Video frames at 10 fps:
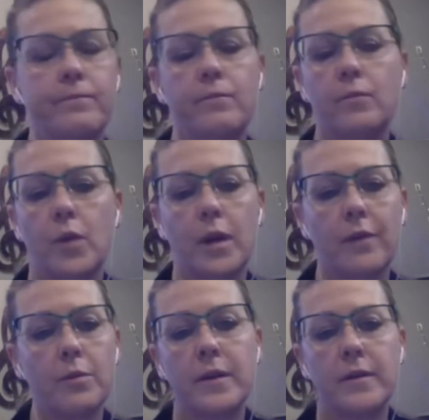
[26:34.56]

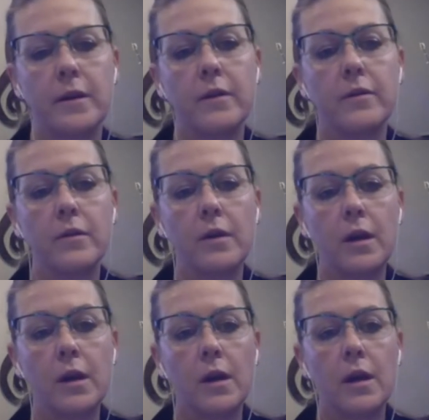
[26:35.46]
whatever piece it is?
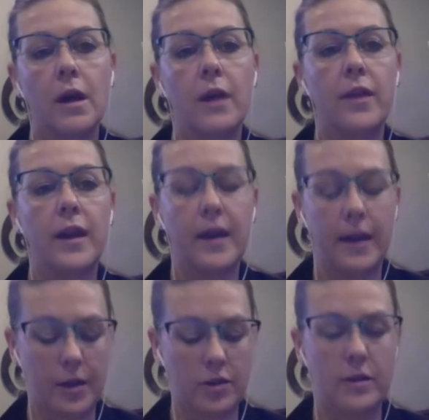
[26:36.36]
And they can
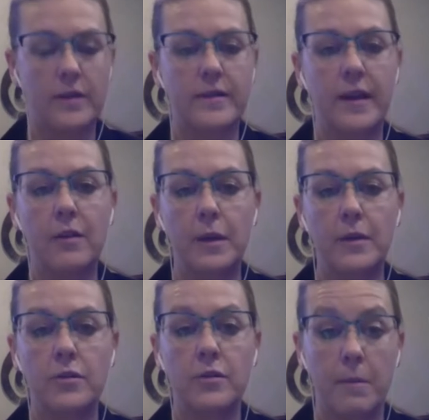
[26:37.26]
actually tell me
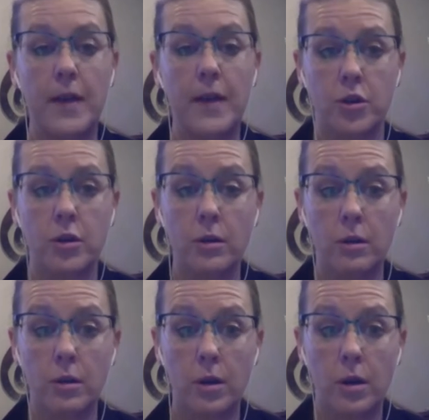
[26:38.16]
to the measure.
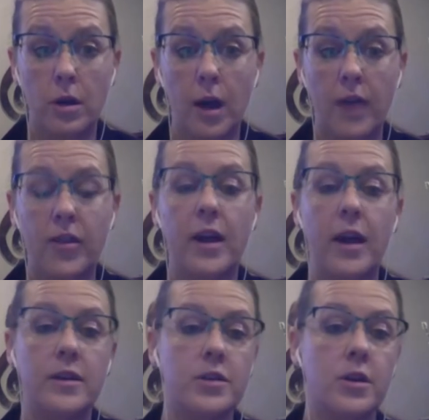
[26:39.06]
I think I
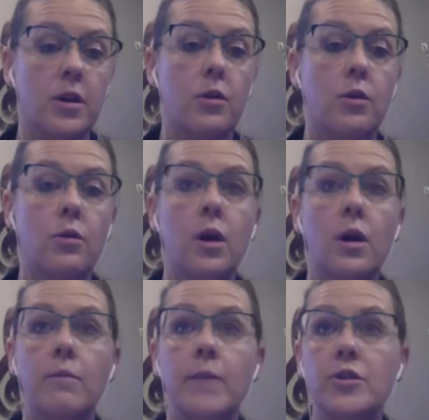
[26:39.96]
need to go
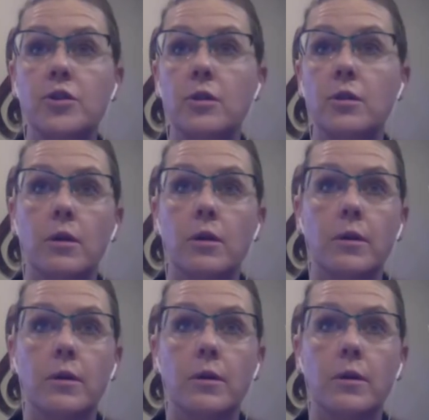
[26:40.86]
measure
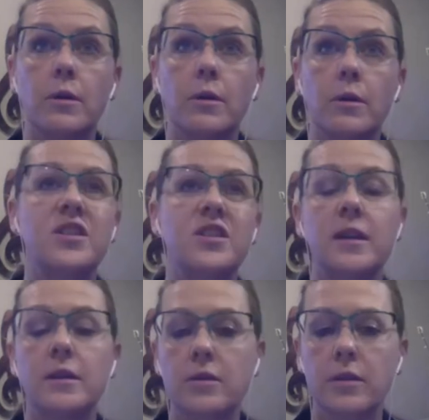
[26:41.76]
17 to
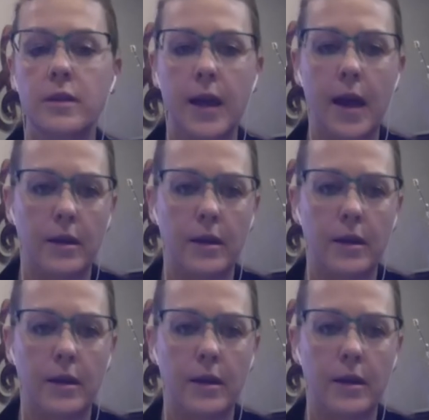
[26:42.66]
the end.